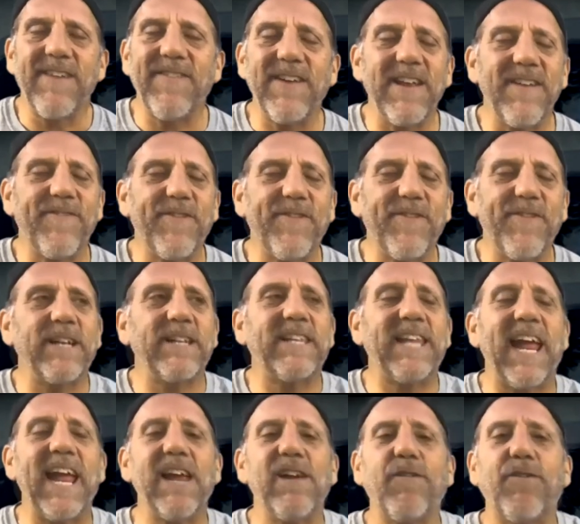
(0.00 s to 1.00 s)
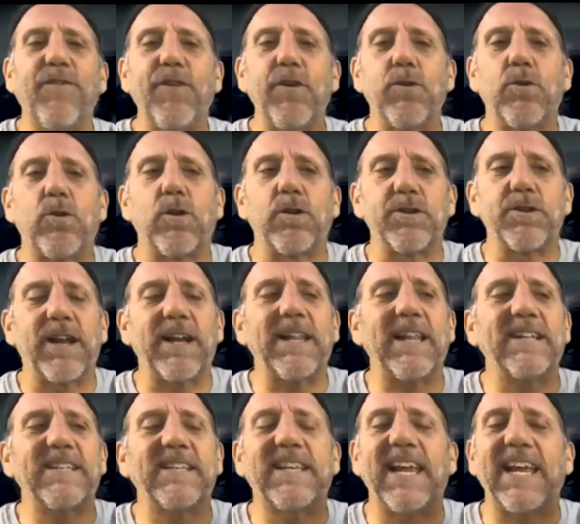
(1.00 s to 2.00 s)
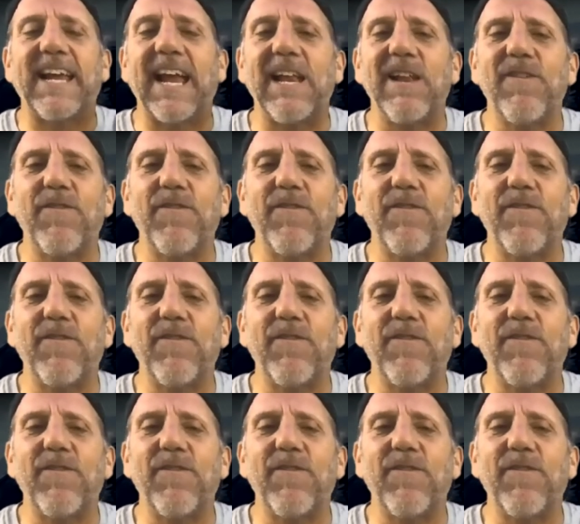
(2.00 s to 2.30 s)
if you could take fuel, you're not allowed to take any